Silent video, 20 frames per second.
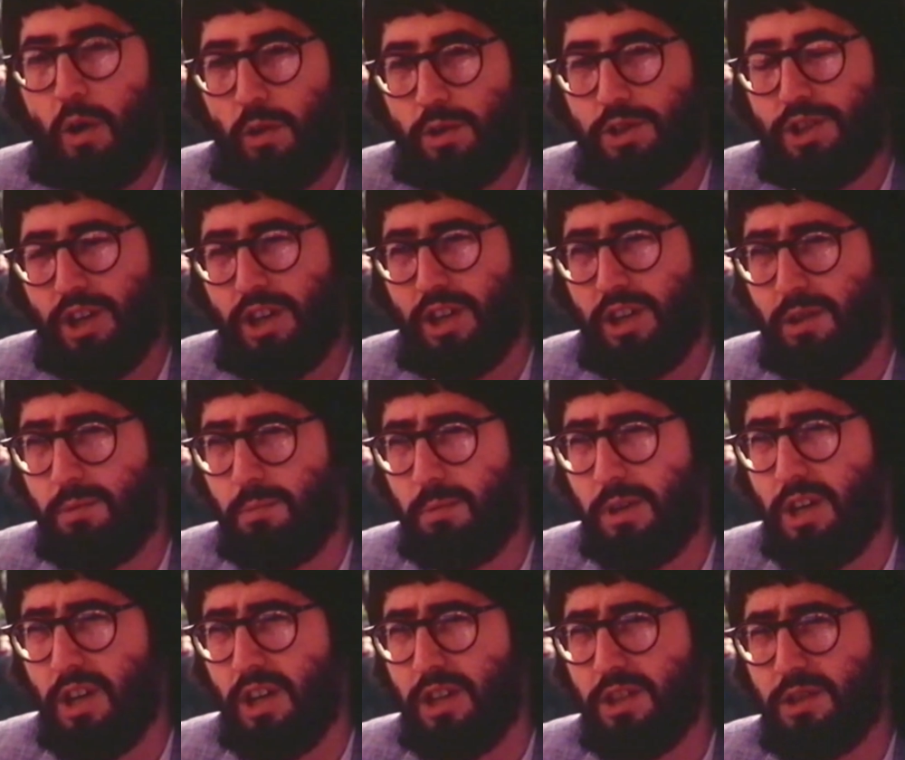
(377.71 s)
Well, sure,
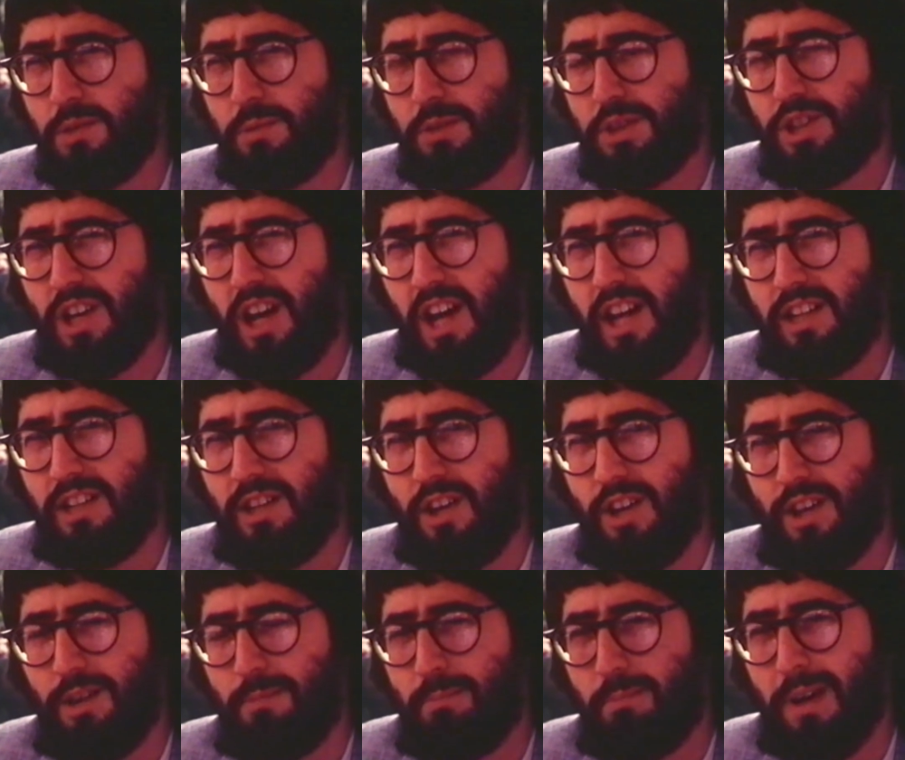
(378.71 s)
because it was shot
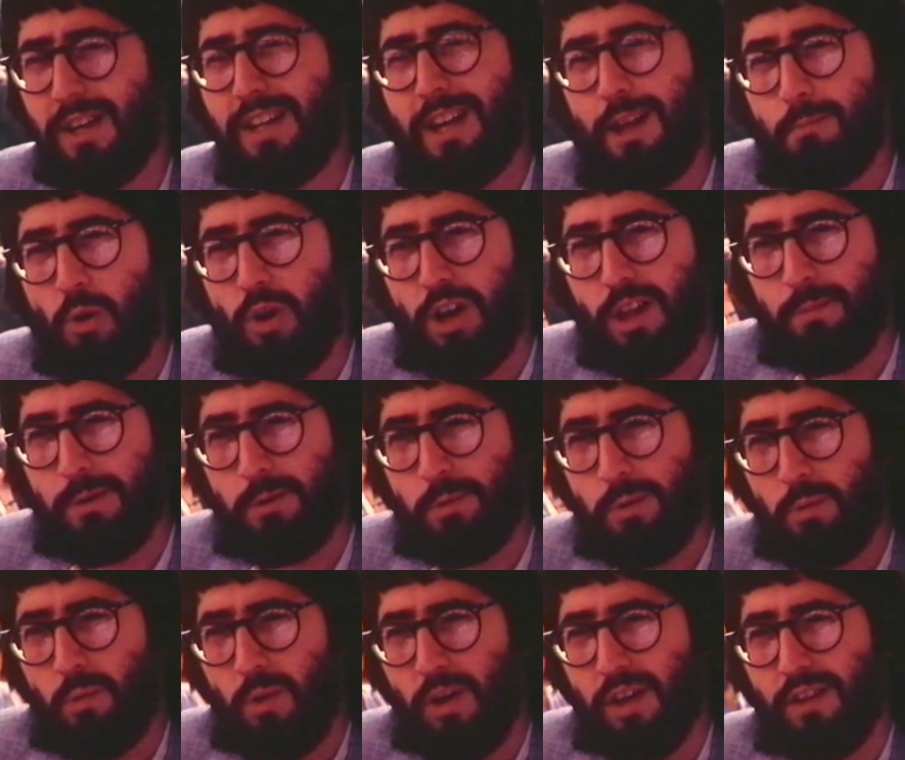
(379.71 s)
on a Monday morning
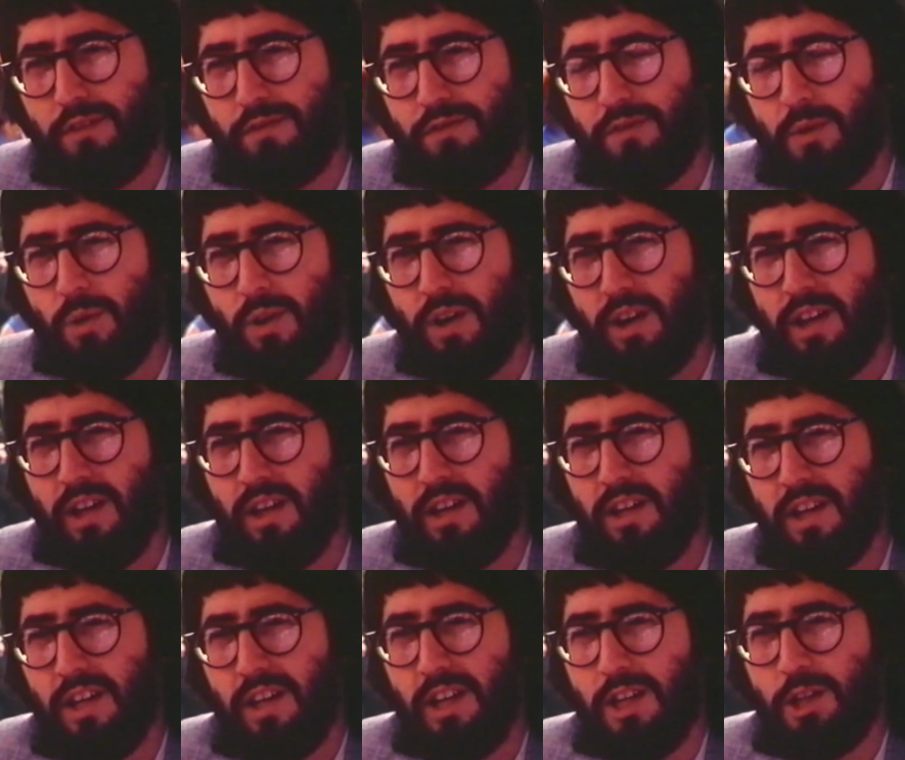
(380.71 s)
between 1 and 4 and
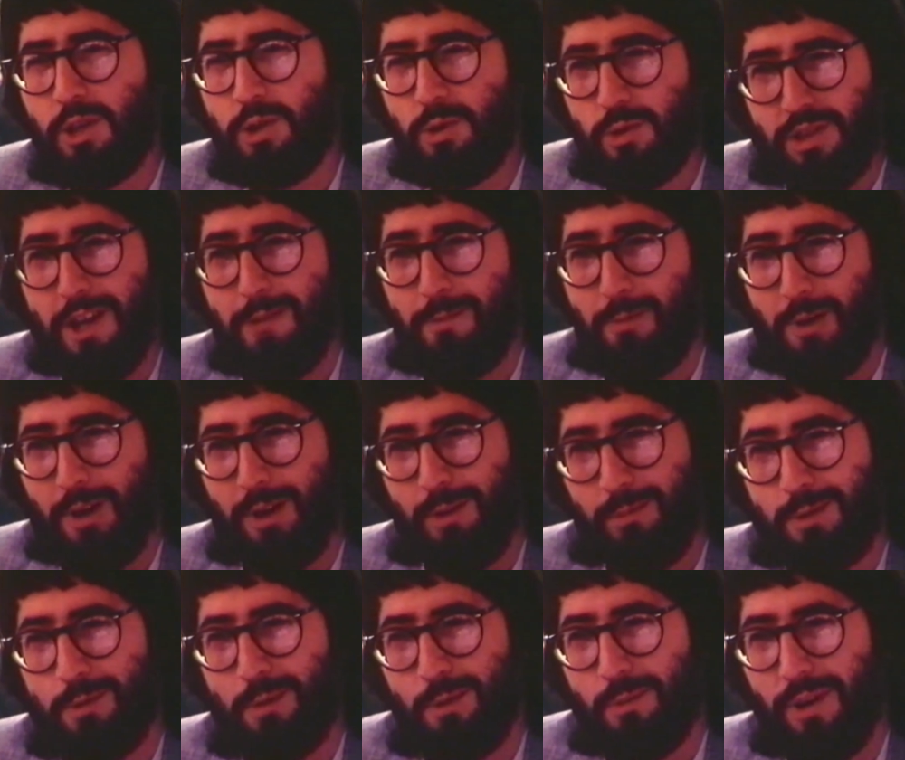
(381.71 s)
a Tuesday
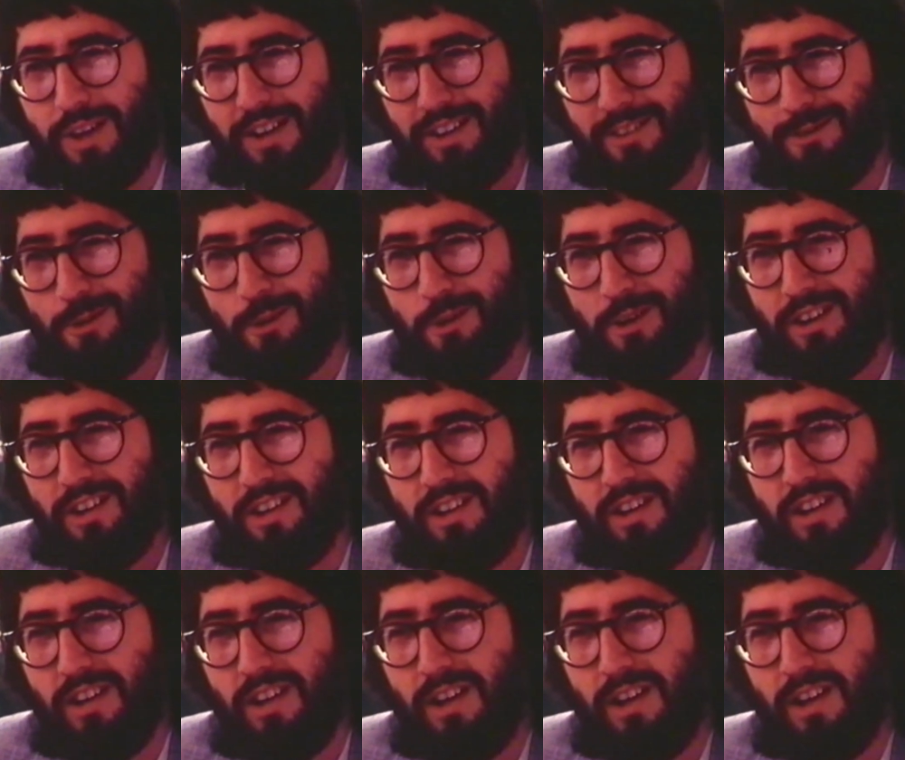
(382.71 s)
morning between 1 and 4.